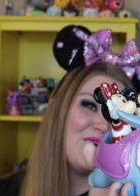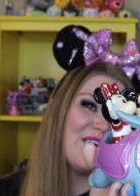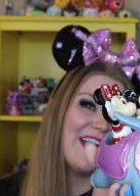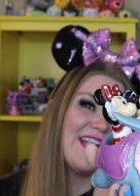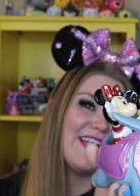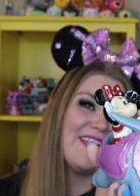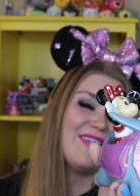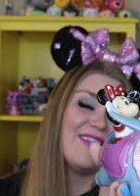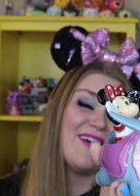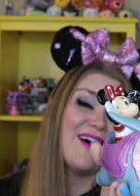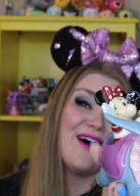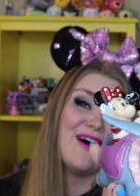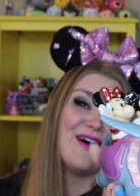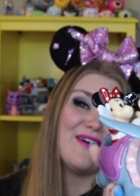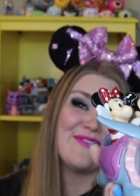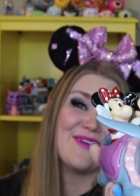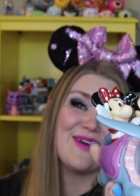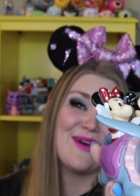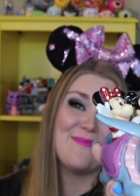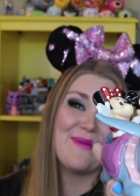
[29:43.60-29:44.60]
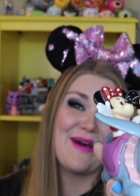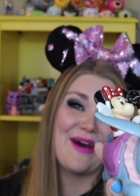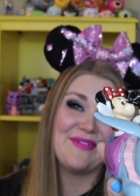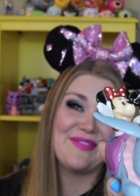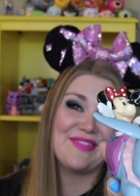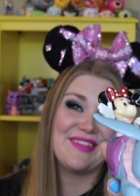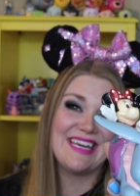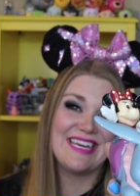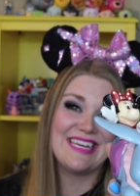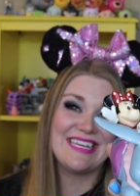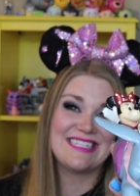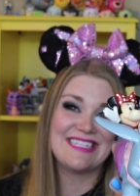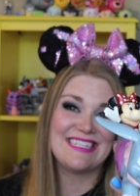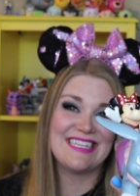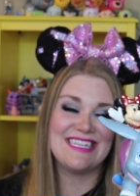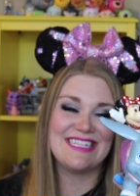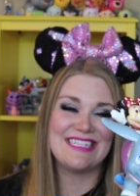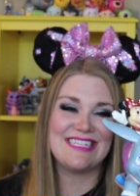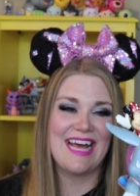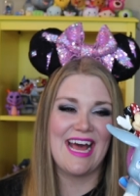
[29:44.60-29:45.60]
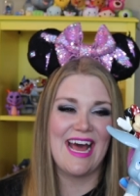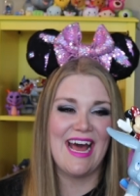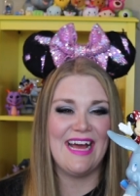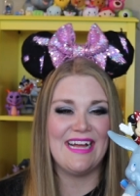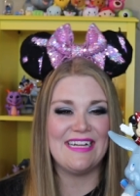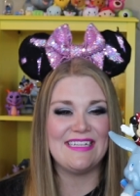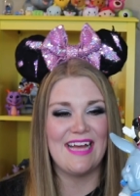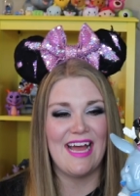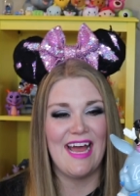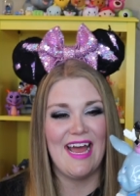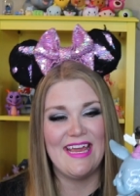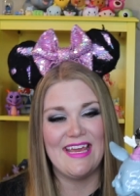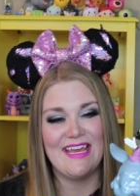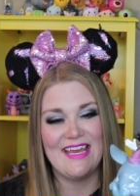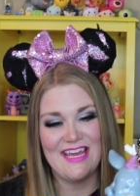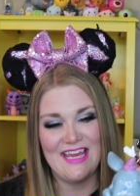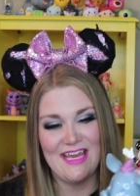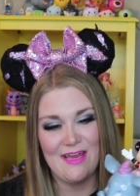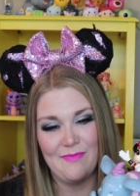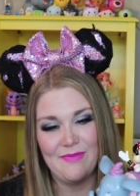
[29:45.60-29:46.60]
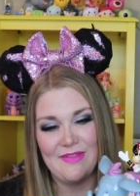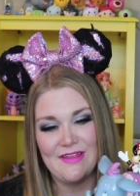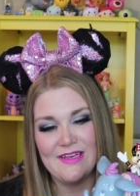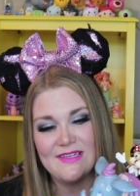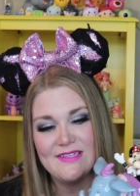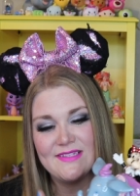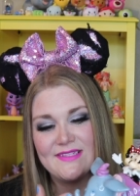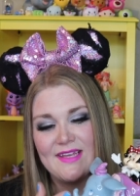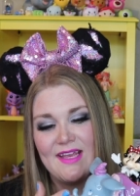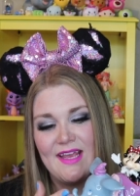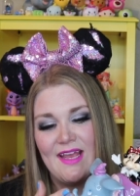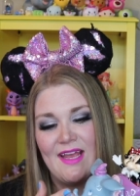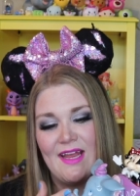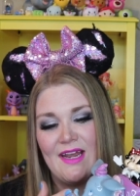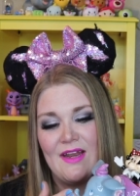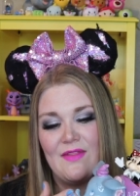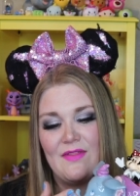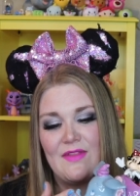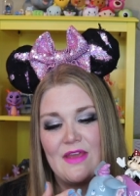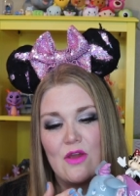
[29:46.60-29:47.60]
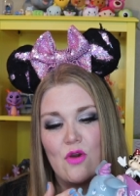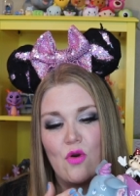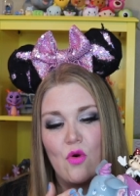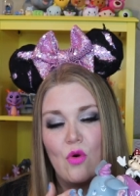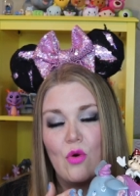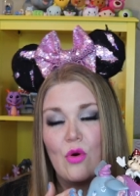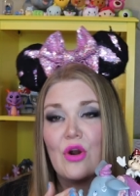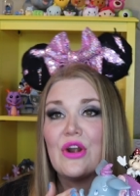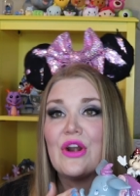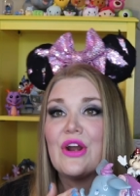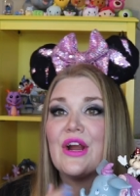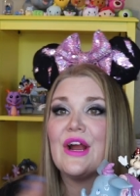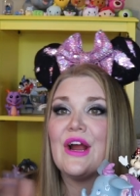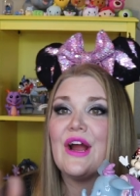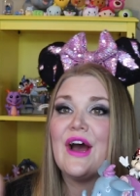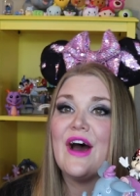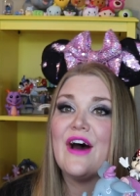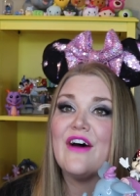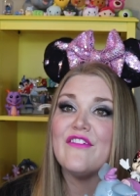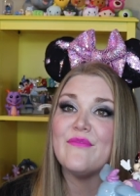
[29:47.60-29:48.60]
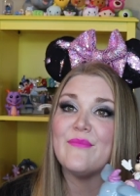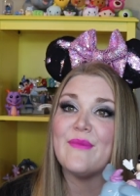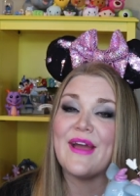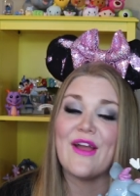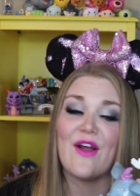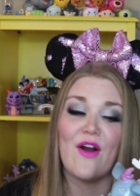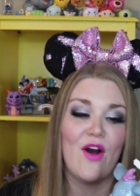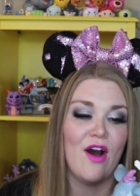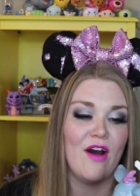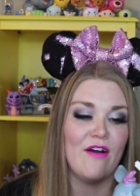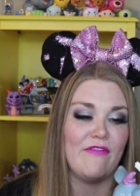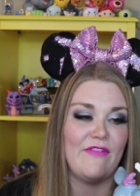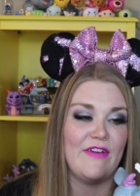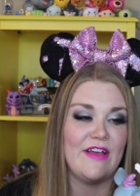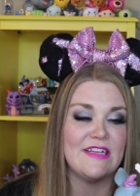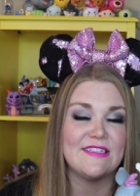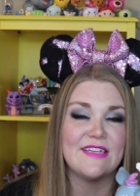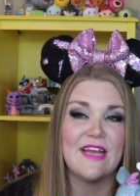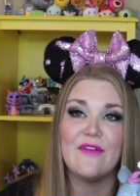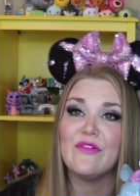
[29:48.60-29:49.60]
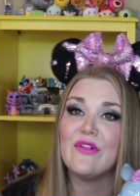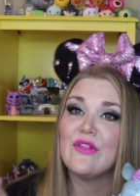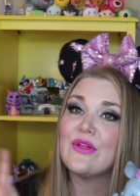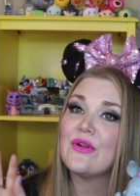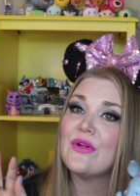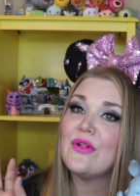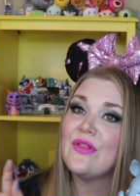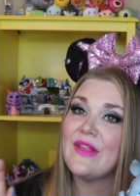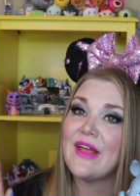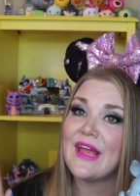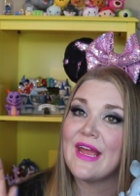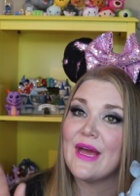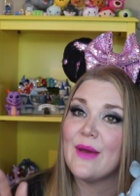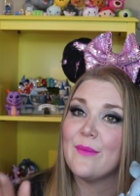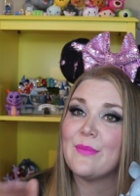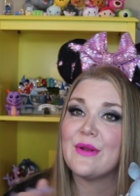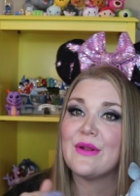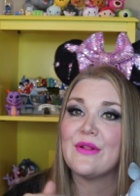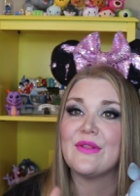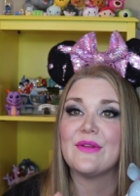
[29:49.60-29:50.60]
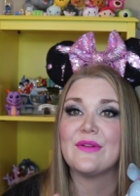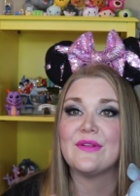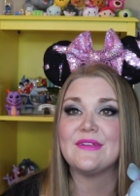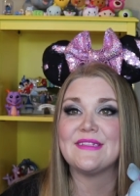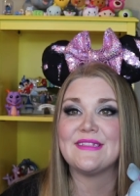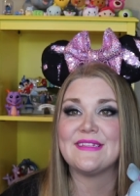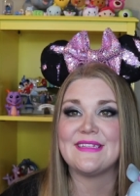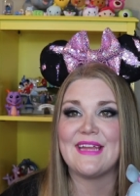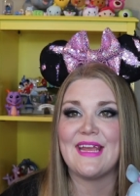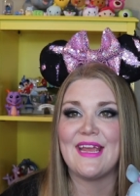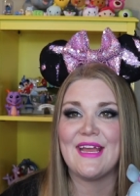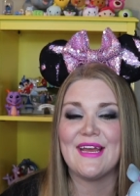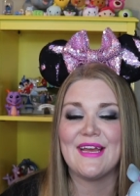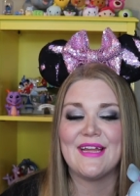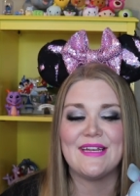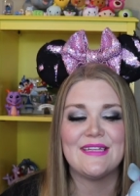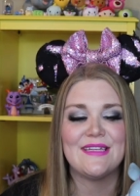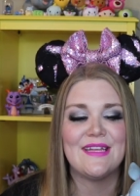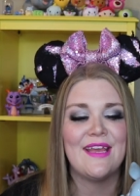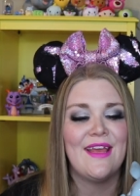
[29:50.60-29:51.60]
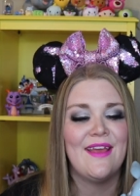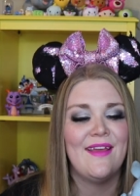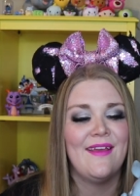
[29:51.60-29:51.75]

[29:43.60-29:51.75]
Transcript: what I love about this is that I keep this in the corner of my office. I have a little lamp and a little stand,